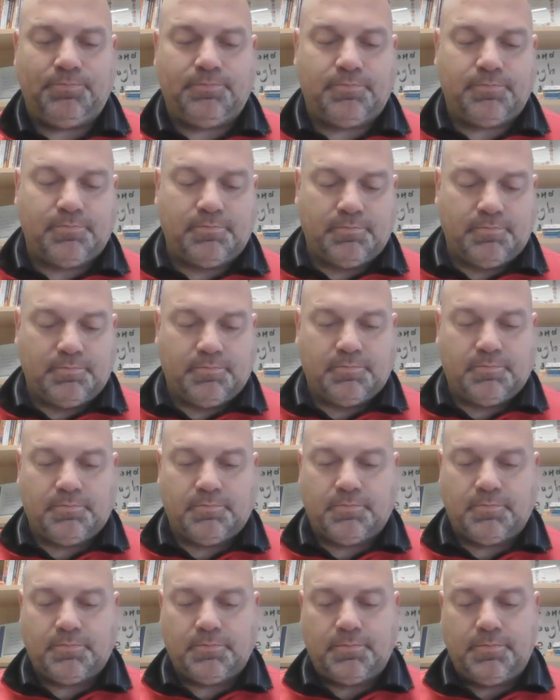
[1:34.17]

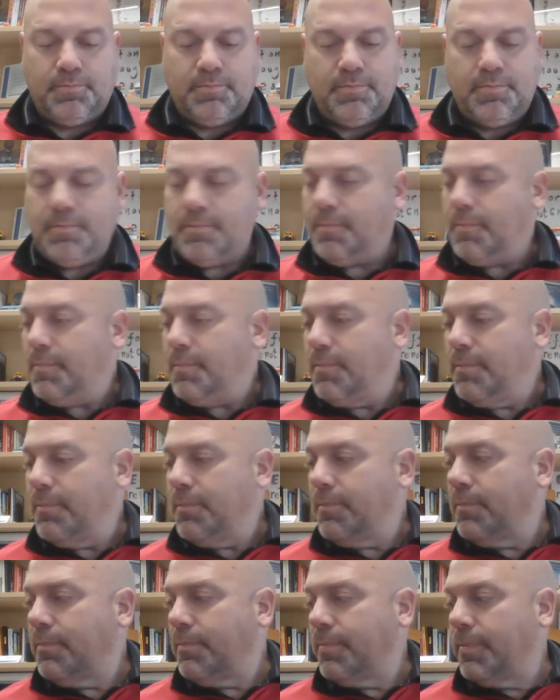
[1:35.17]

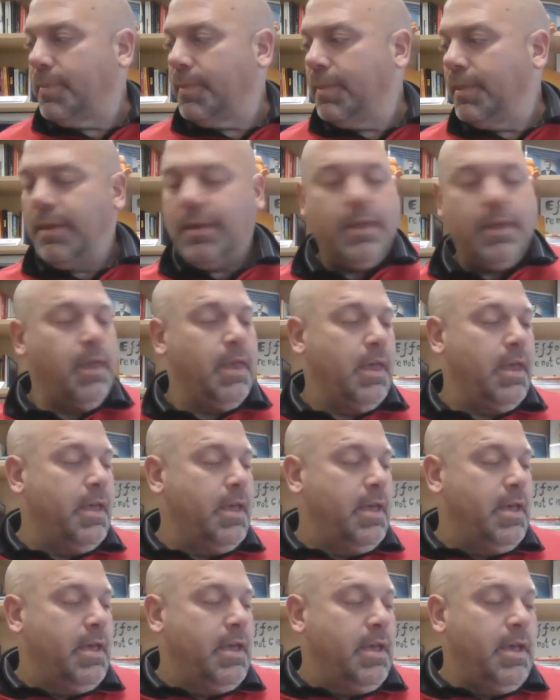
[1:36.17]

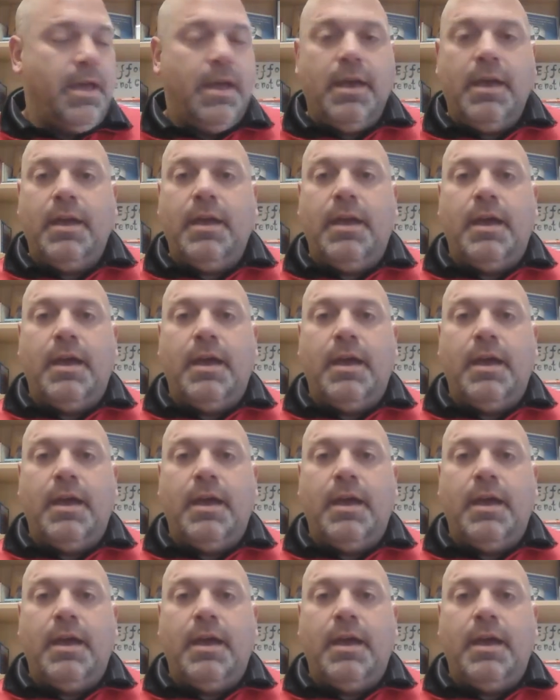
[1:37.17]
[no speech]